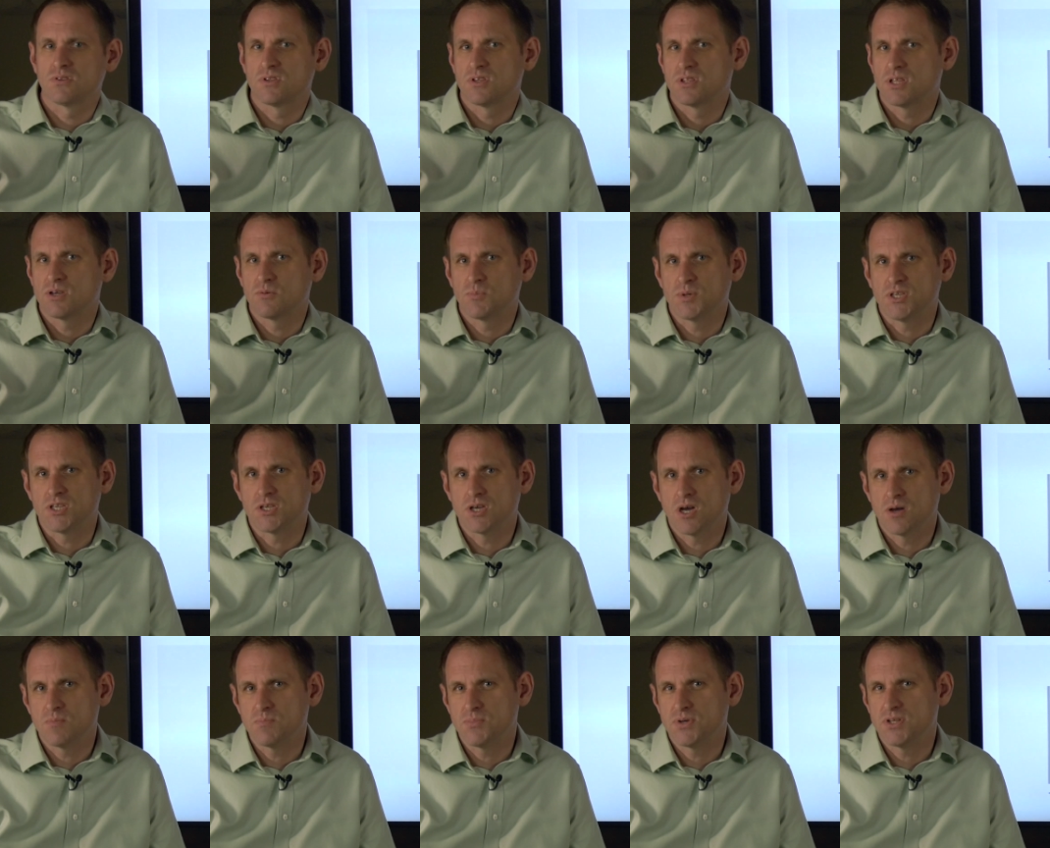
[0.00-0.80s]
that there'll be
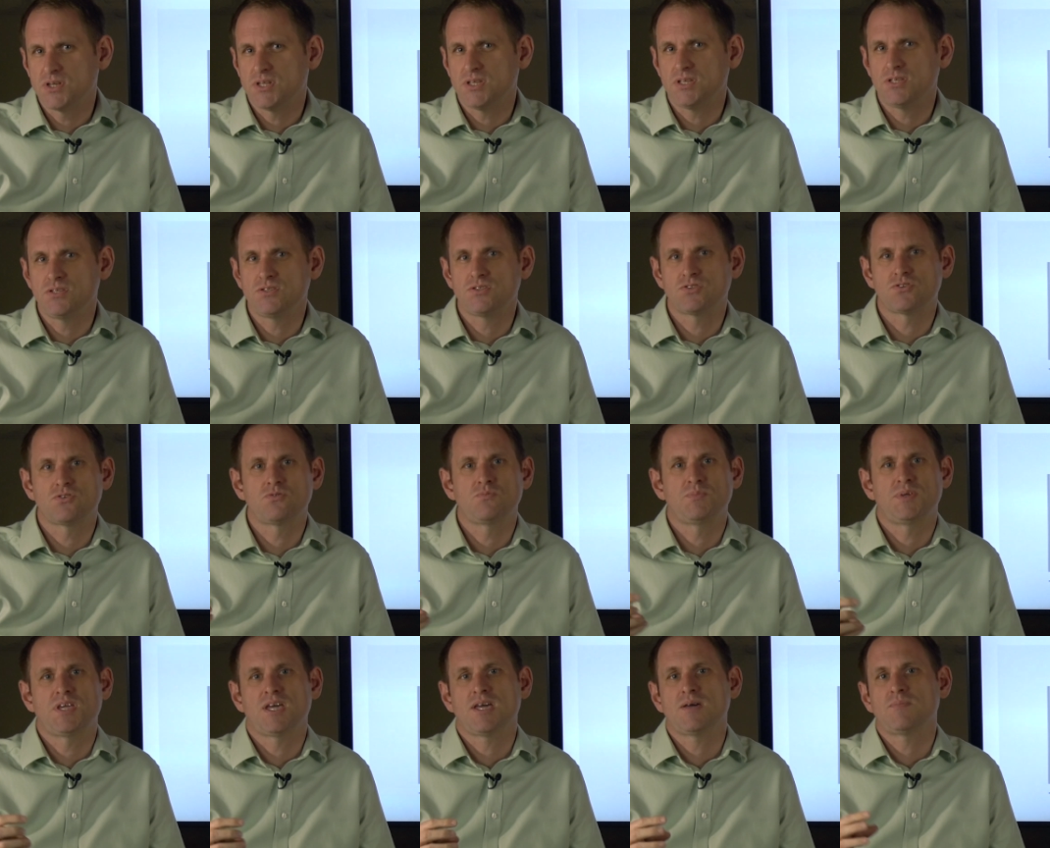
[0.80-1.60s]
companies
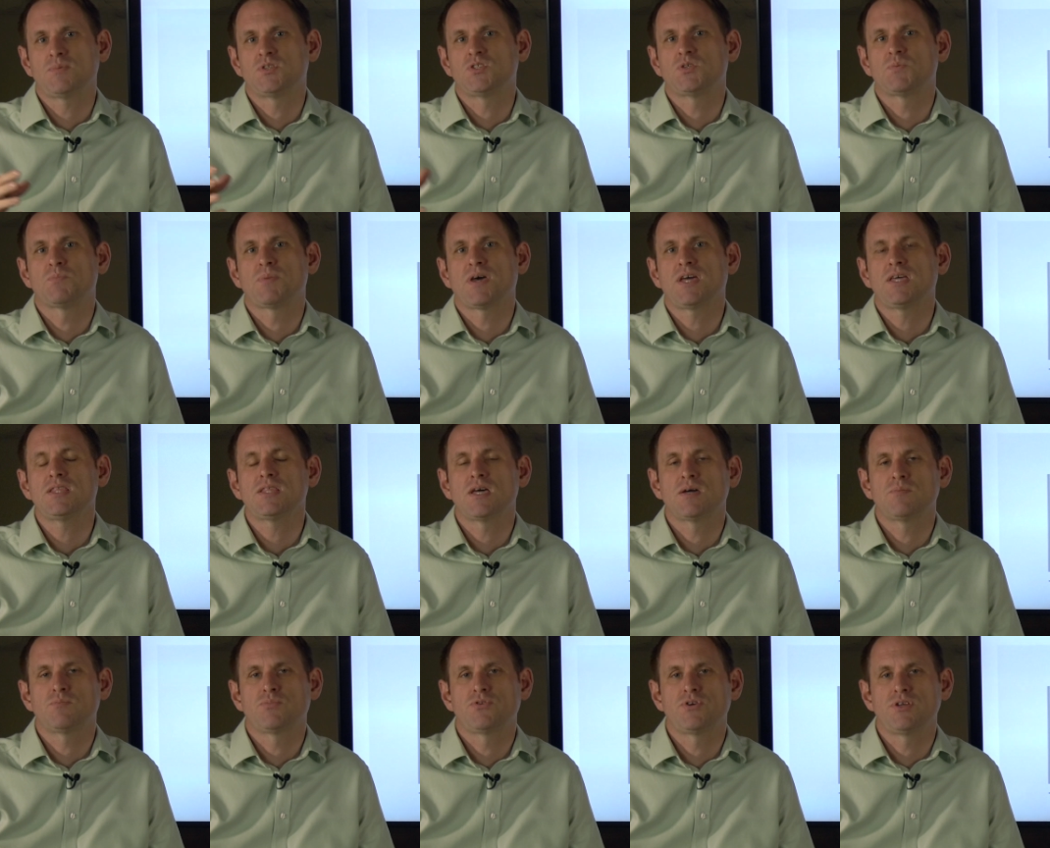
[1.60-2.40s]
who'll be happy to pay
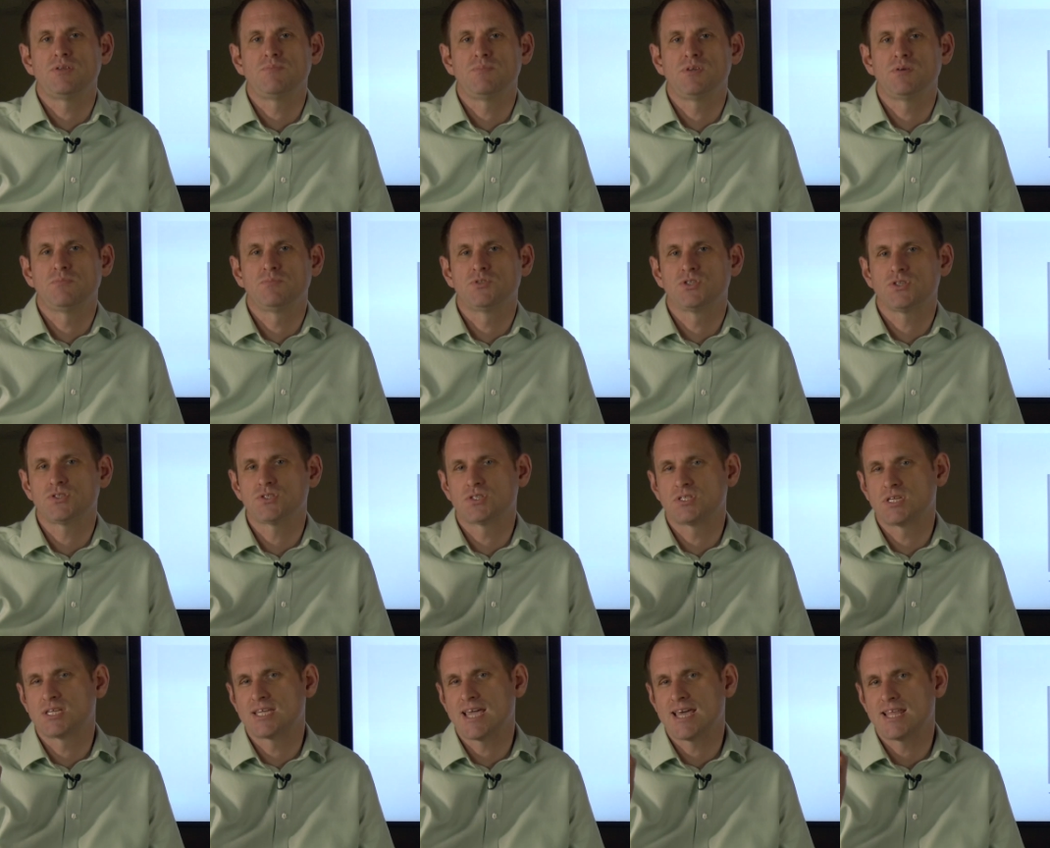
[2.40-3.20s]
that premium
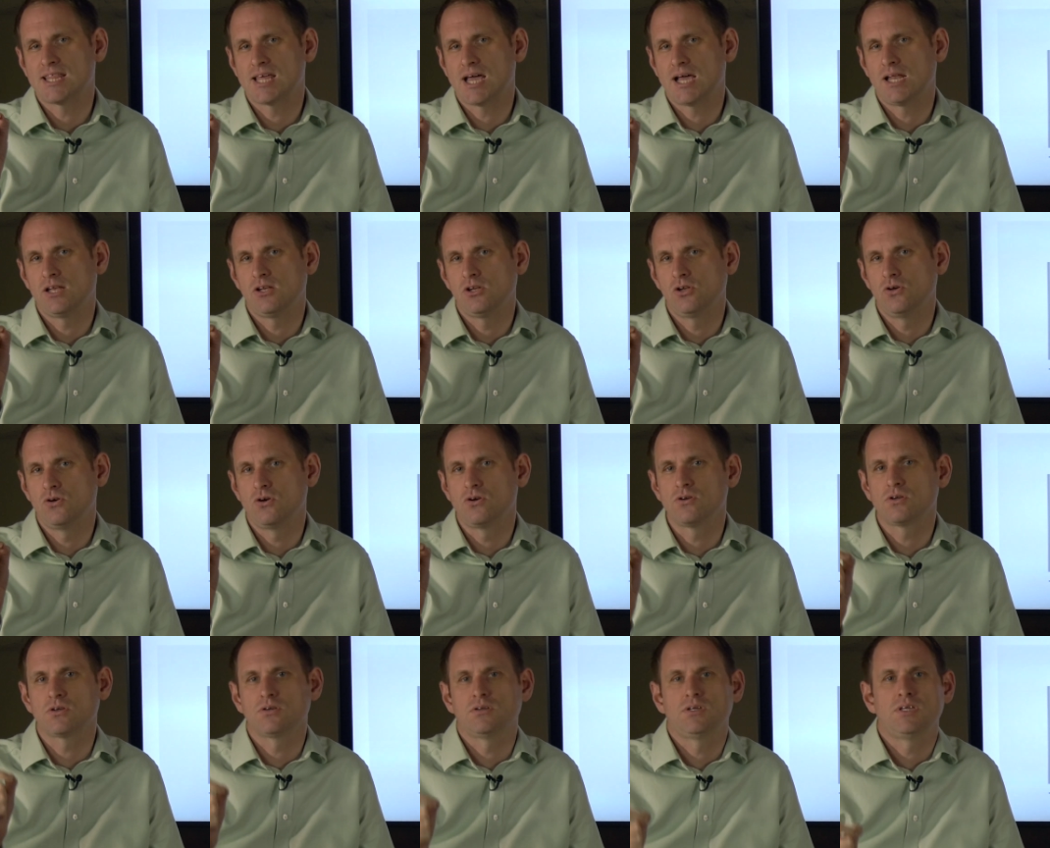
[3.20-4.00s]
just to get that
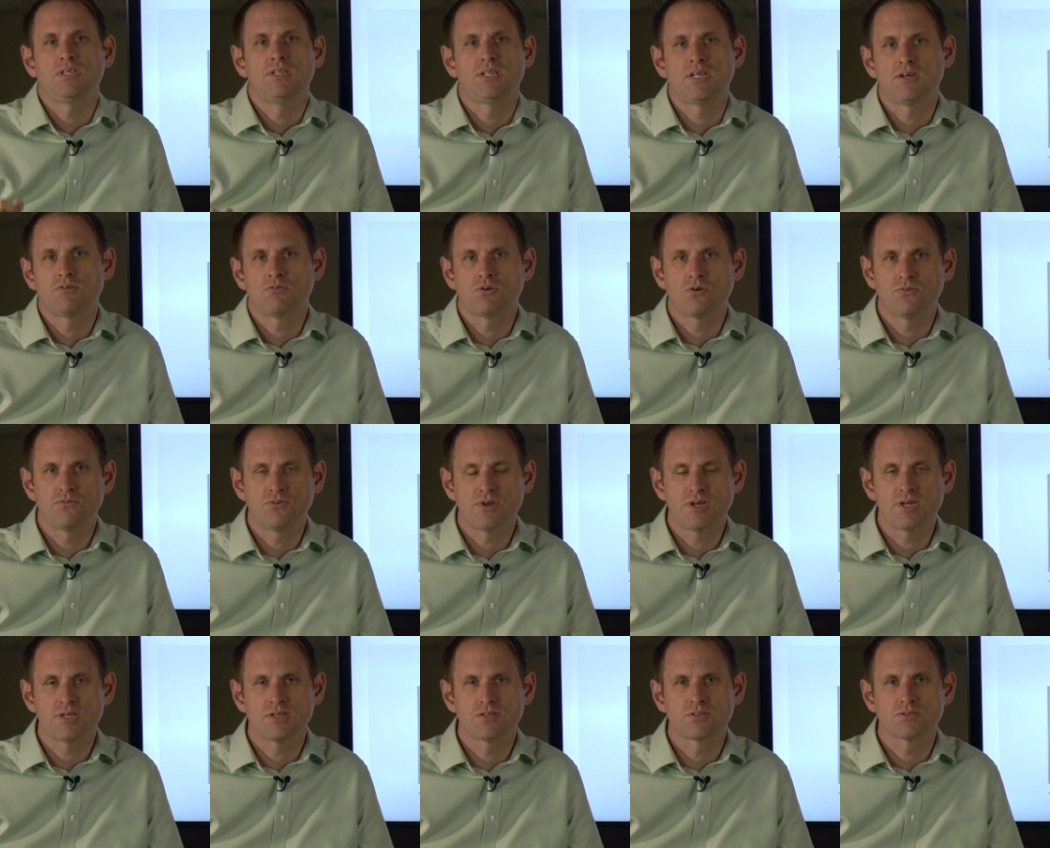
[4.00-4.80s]
look in their
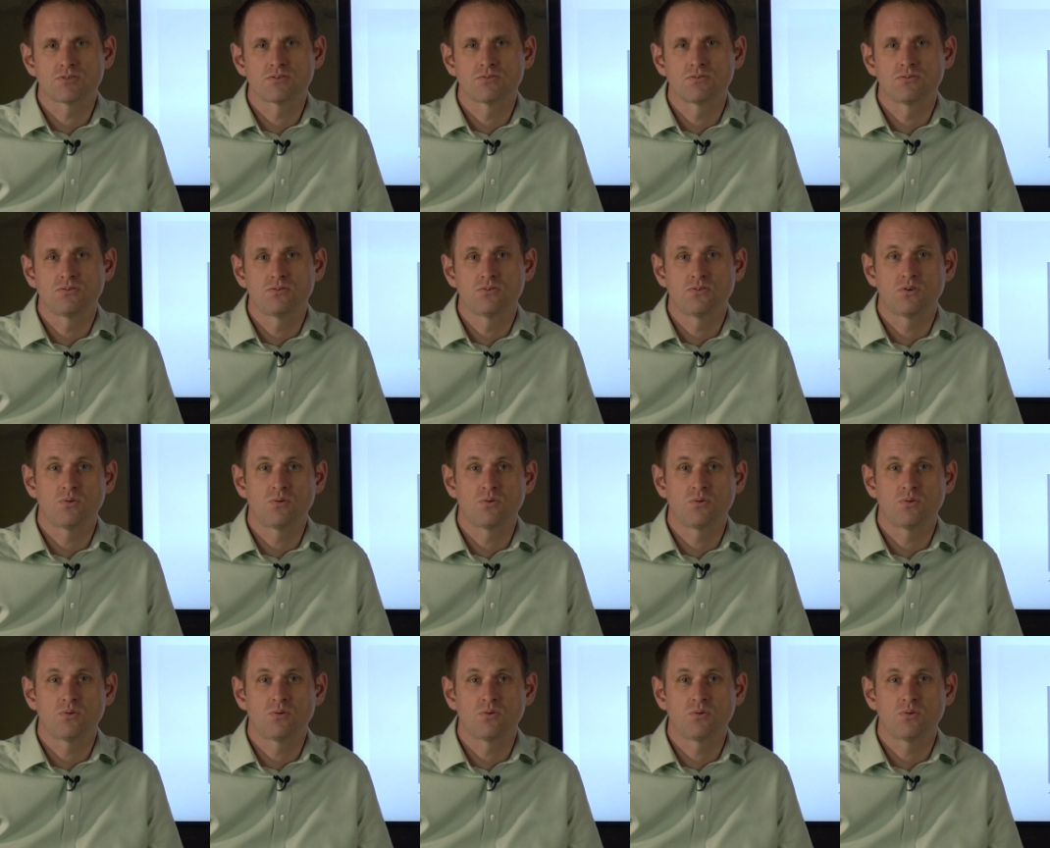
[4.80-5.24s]
office,